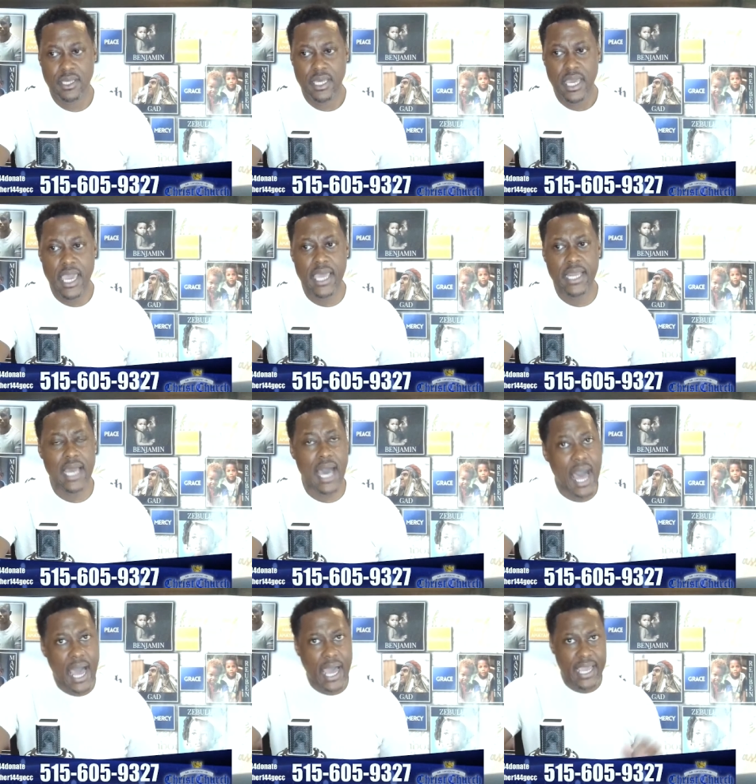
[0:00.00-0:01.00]
and
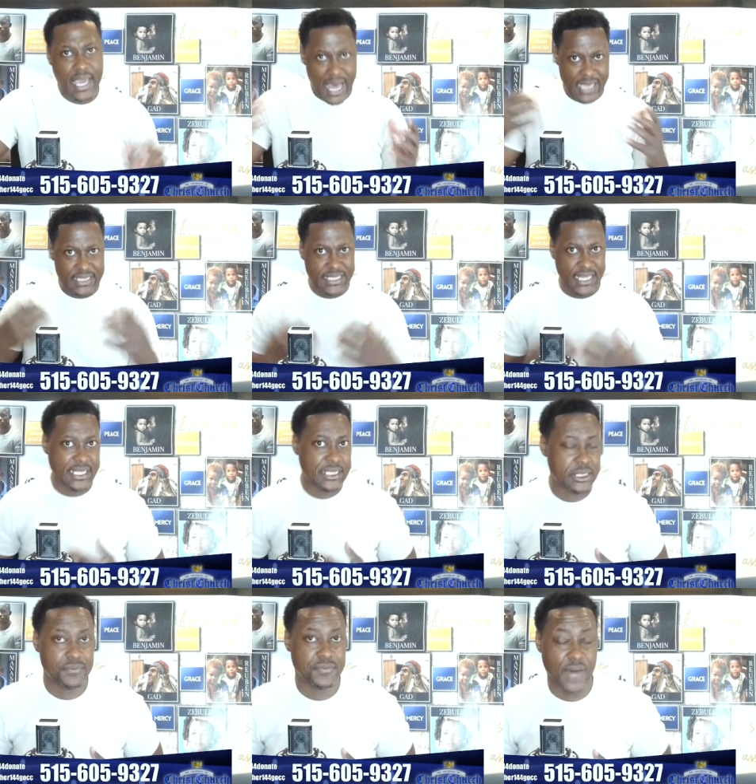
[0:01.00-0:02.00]
I
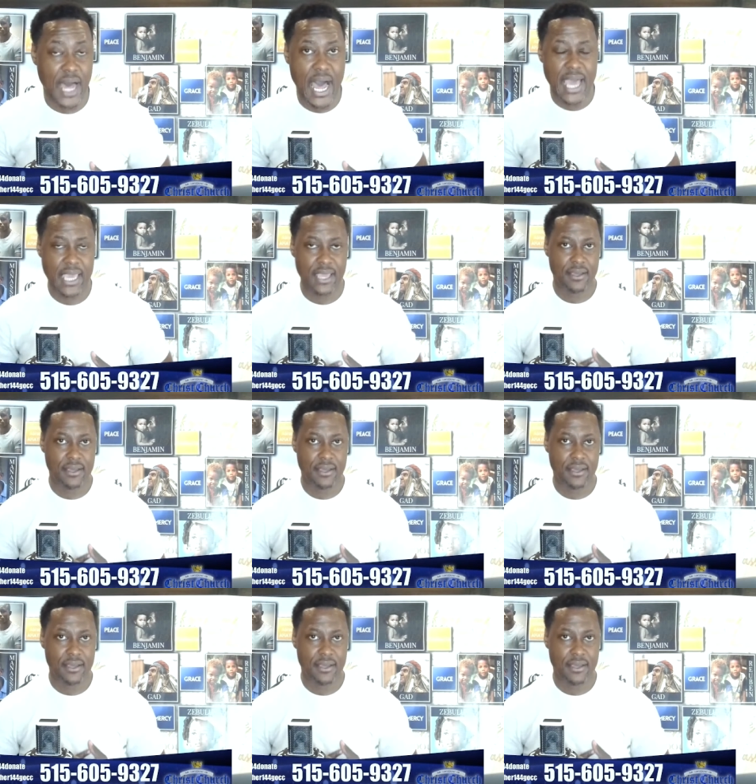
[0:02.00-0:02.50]
identify